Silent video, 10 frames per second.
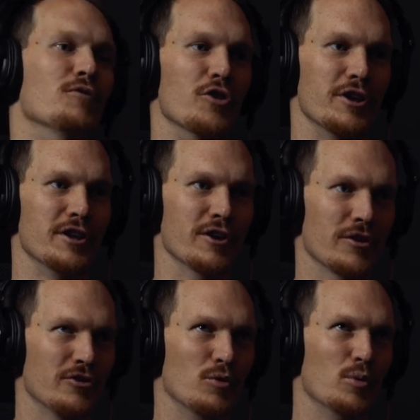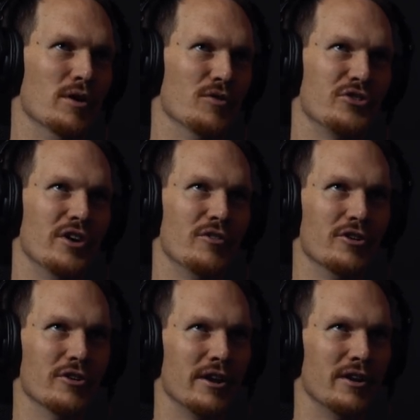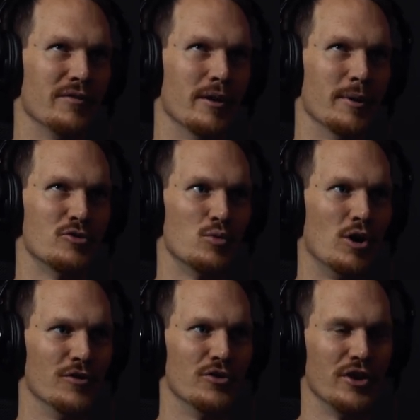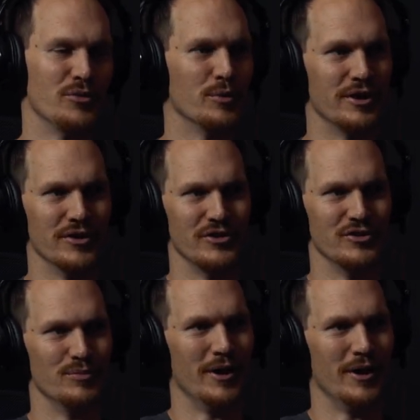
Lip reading: for the year. So whatever $700K divided by 12 is, that's what he gets each